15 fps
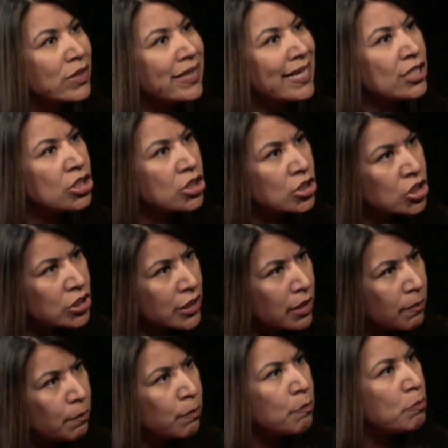
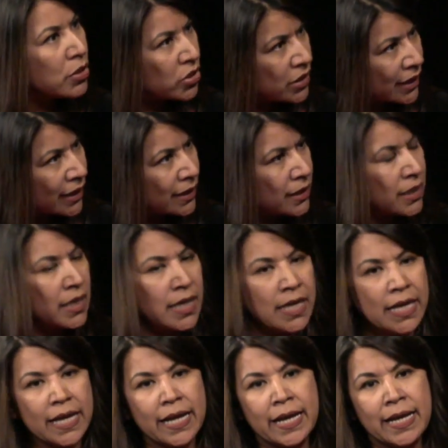relationship building,
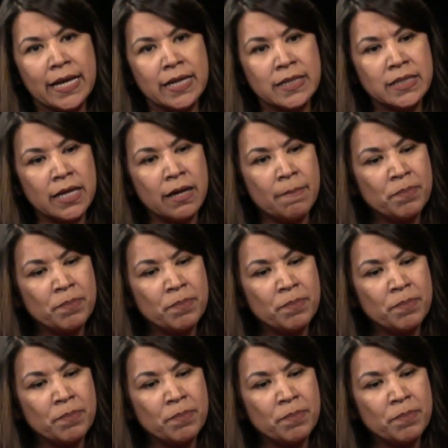and